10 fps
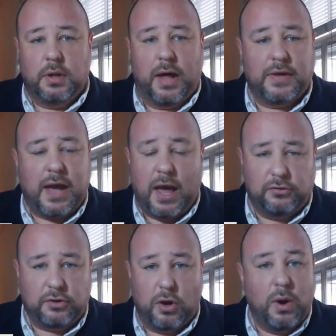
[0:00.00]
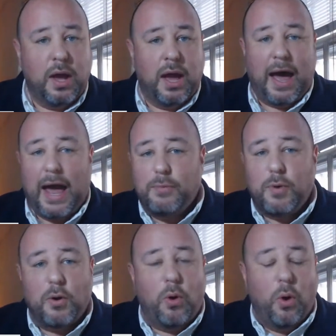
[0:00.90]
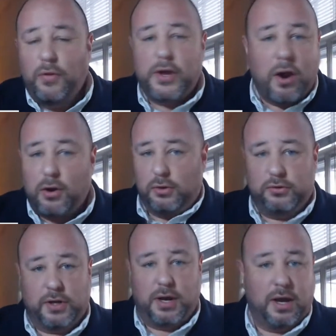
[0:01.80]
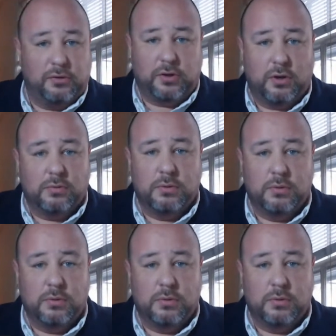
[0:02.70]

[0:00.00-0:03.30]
On the Costco, I wrote all the articles on Costco.